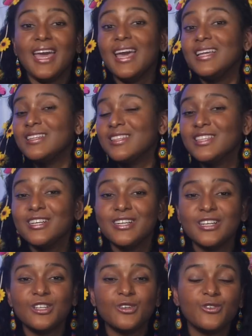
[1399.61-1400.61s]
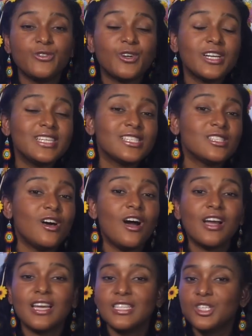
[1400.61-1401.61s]
And third, for as
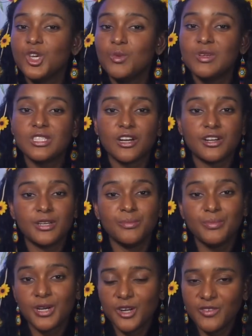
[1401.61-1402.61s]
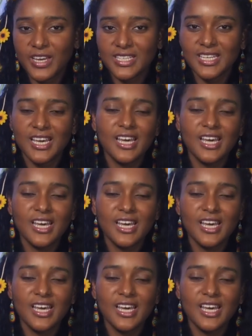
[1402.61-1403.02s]
long as humans are imperfect,